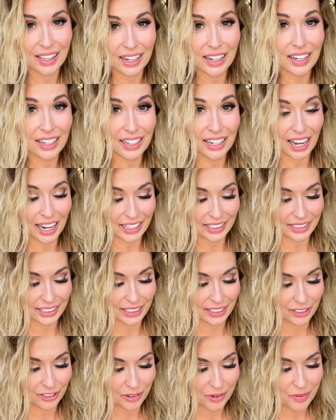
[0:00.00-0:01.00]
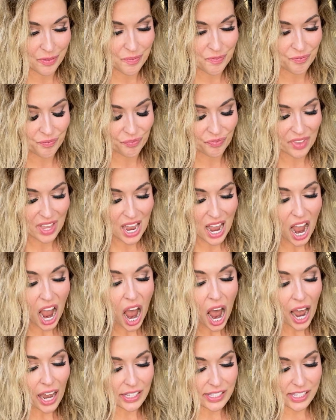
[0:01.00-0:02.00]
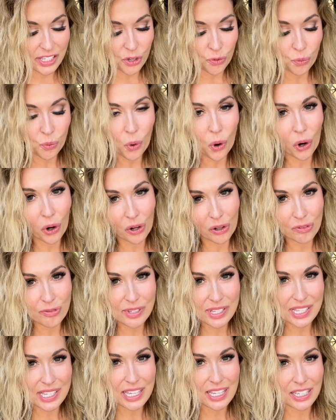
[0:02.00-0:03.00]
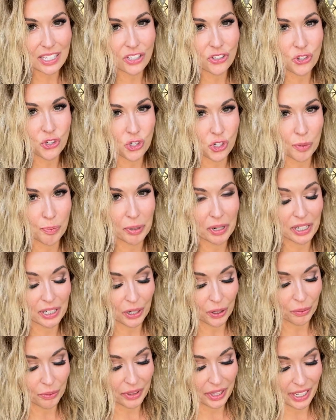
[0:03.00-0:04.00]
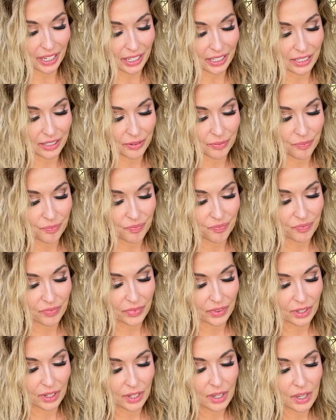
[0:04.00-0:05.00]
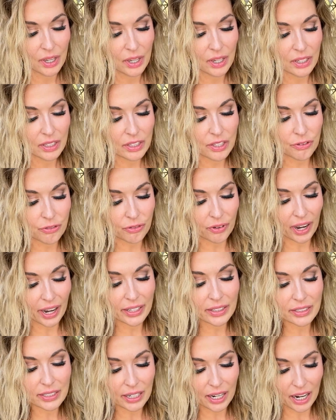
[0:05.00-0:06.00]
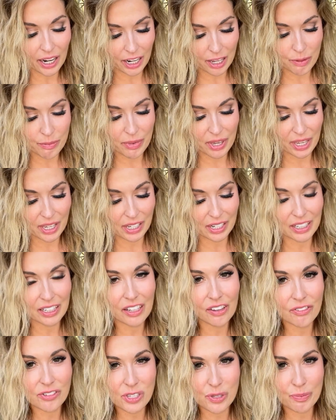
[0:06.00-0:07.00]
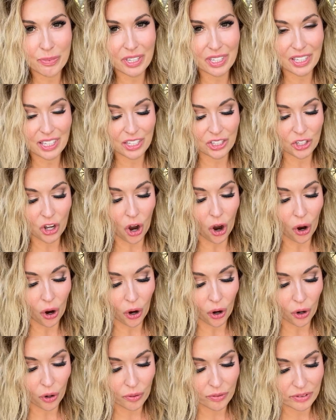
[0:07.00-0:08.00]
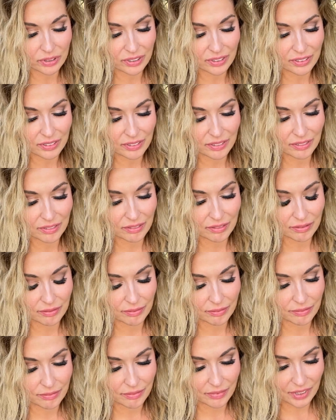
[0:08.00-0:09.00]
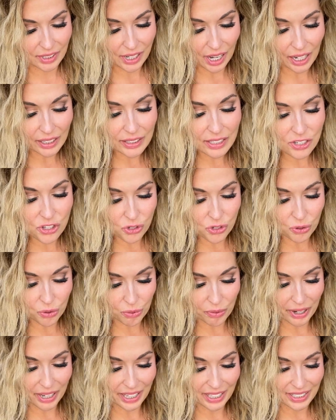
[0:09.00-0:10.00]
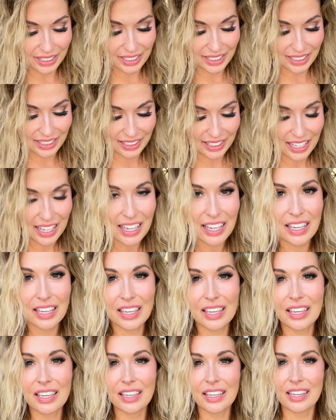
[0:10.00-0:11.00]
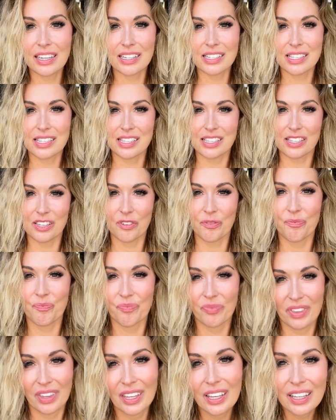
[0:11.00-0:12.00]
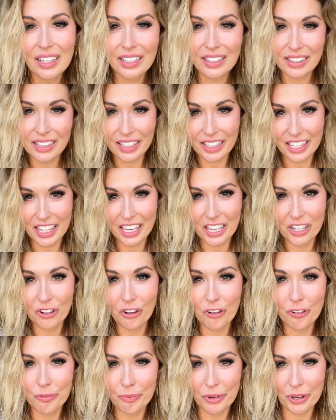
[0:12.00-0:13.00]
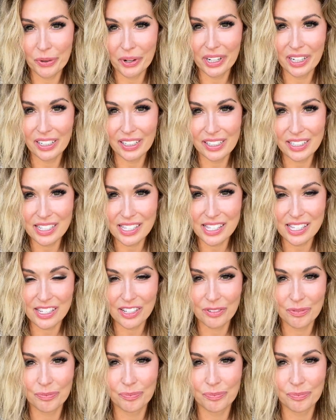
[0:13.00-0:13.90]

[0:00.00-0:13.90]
a lot. I see wolves in sheep clothing. Divine timing leaves me in awe. God great. He is the King of miracles.